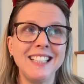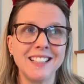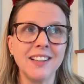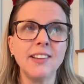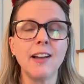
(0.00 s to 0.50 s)

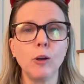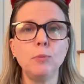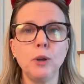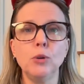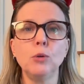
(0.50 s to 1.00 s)
does
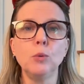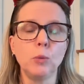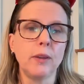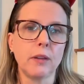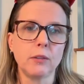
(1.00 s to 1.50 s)
help you
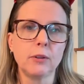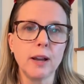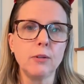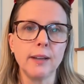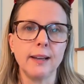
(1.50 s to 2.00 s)
with other
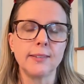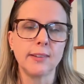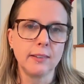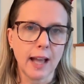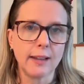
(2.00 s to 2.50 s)

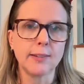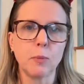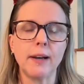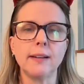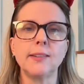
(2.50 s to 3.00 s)
areas, as
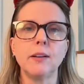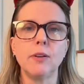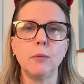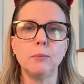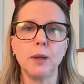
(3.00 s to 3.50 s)
weddings have
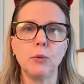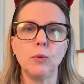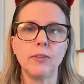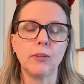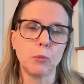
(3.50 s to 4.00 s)
helped me
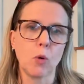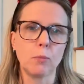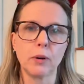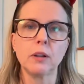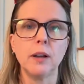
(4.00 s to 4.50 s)
with some
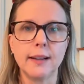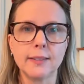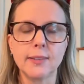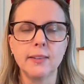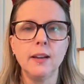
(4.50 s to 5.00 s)
corporate
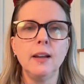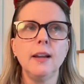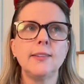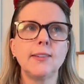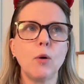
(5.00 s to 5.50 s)
clients.
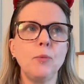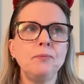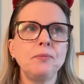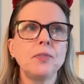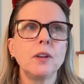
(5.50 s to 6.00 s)
So
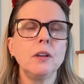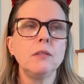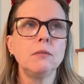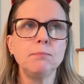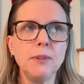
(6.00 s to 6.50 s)

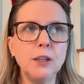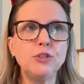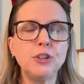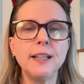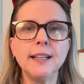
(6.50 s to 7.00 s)

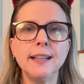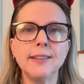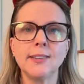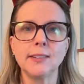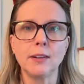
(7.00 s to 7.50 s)
niching
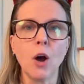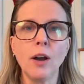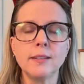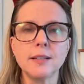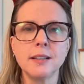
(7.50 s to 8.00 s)
is
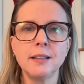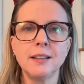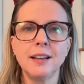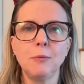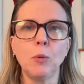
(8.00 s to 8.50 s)
not
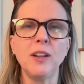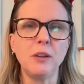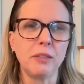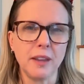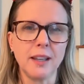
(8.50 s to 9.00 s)
what
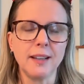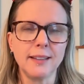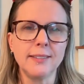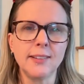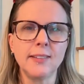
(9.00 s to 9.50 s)
you think it
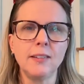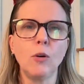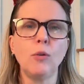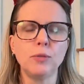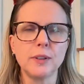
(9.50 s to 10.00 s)
is.
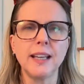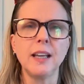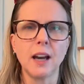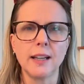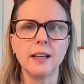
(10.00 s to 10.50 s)

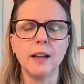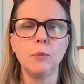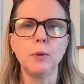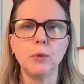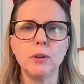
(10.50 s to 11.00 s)
Hopefully, I can
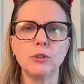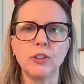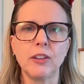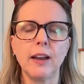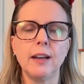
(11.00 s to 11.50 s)
help you
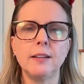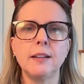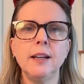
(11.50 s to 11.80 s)
understand